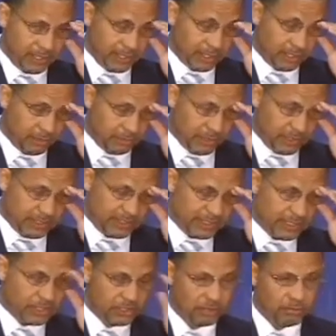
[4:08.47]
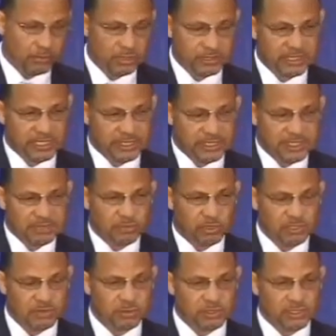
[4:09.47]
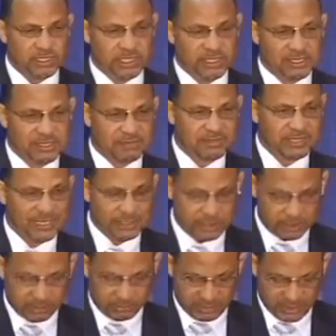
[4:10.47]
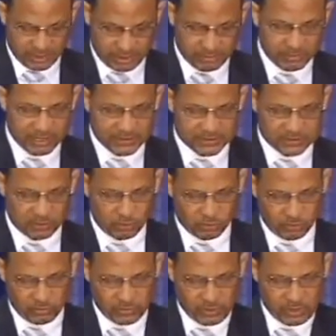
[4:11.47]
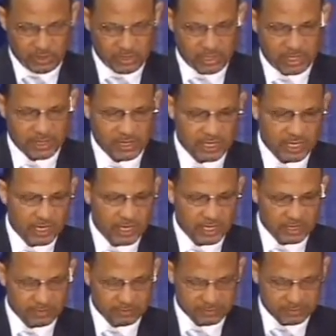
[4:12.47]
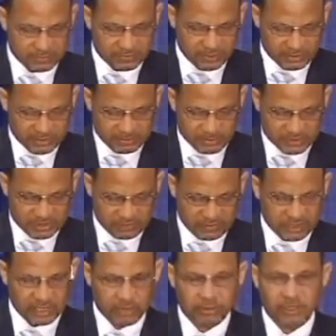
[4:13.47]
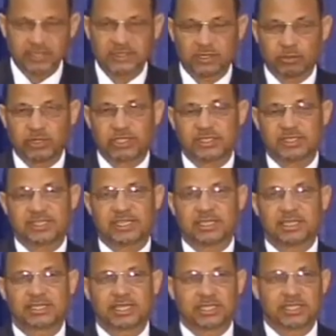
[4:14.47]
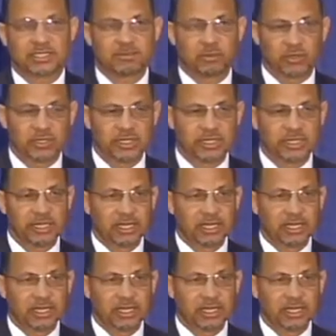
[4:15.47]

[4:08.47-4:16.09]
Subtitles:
In other words, the Central Tenders Board's procedures have tended to be a bit slow, and there are very specific areas in which the Central Tenders Board